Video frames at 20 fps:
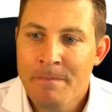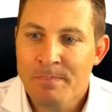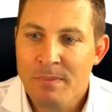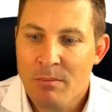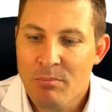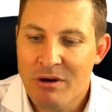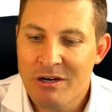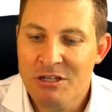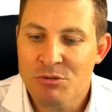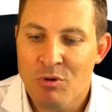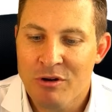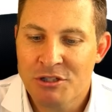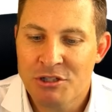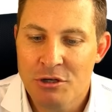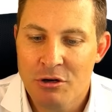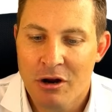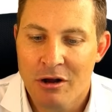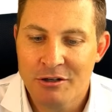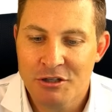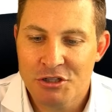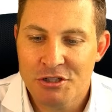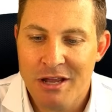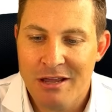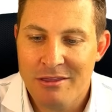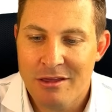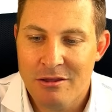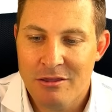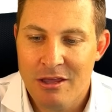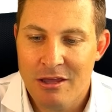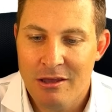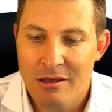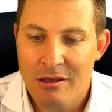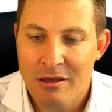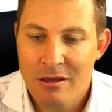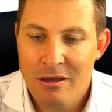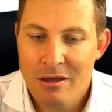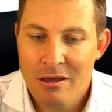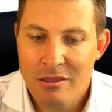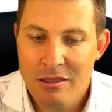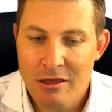But I just want you to understand that
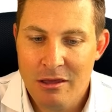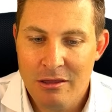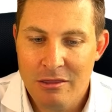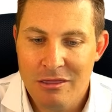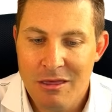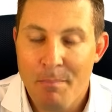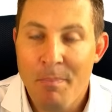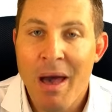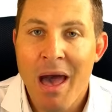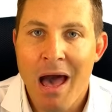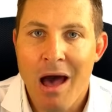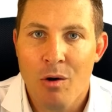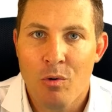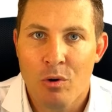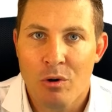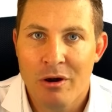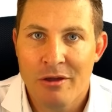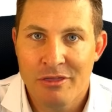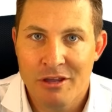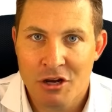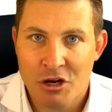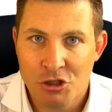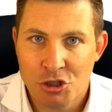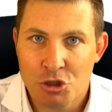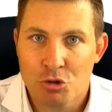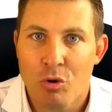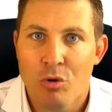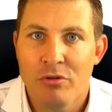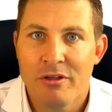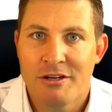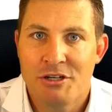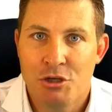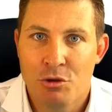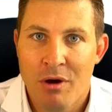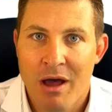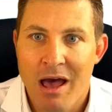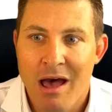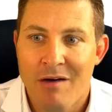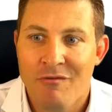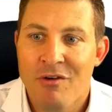the power and the control that you
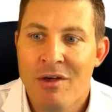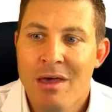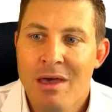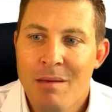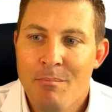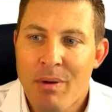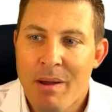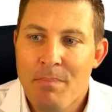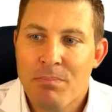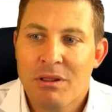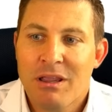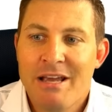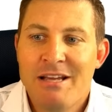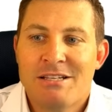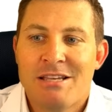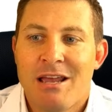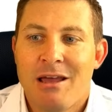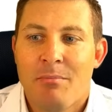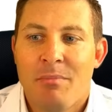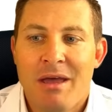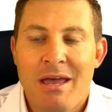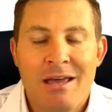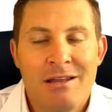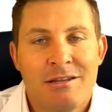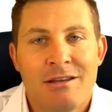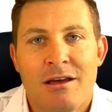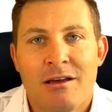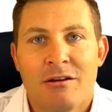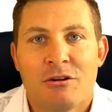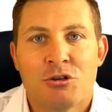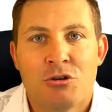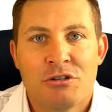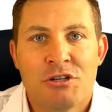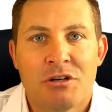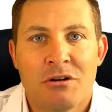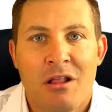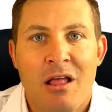have by placing them into traditional